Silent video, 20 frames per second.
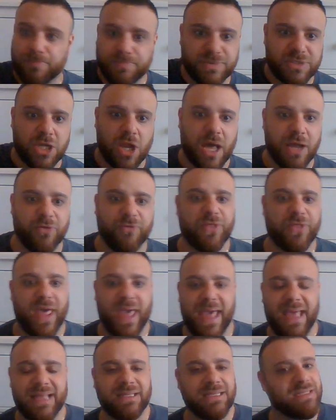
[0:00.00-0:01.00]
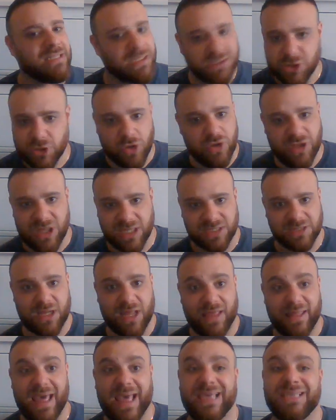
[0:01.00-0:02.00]
slide off the head, and he doesn't do things
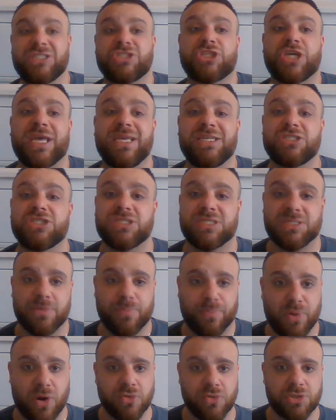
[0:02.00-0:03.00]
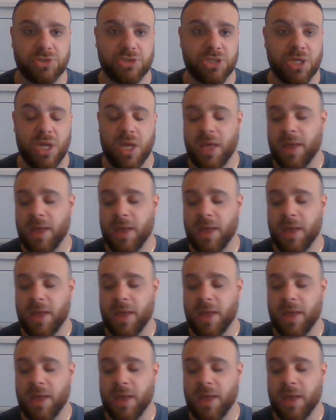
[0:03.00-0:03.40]
like that. He changes his approach.